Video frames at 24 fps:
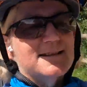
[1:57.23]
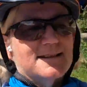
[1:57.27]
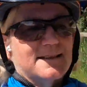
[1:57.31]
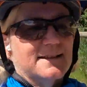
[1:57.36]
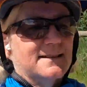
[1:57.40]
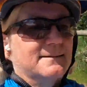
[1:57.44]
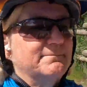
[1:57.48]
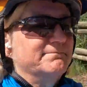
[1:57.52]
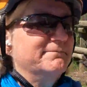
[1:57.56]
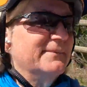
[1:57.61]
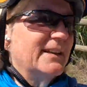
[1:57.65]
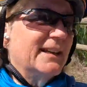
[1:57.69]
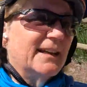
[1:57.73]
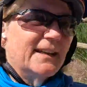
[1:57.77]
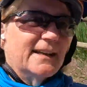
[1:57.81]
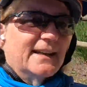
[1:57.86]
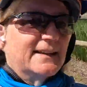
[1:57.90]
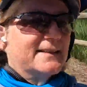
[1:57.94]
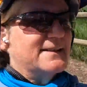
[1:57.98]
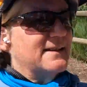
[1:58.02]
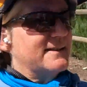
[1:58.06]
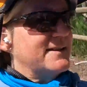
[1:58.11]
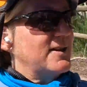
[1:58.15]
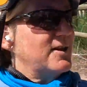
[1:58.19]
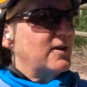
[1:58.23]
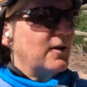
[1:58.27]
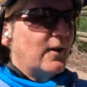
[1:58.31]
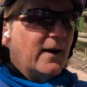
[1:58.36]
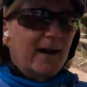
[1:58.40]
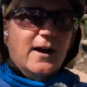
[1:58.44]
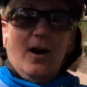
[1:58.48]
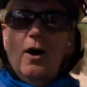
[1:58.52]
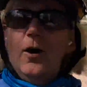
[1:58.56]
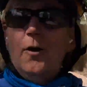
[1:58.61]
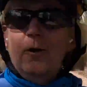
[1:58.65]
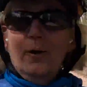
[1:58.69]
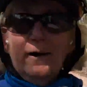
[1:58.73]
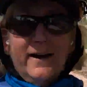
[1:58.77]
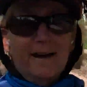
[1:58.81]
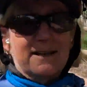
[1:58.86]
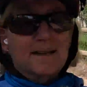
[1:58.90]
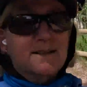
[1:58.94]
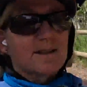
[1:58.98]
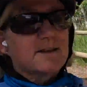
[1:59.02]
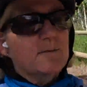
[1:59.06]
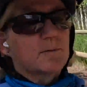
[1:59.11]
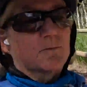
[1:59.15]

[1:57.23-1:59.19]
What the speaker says: And, I always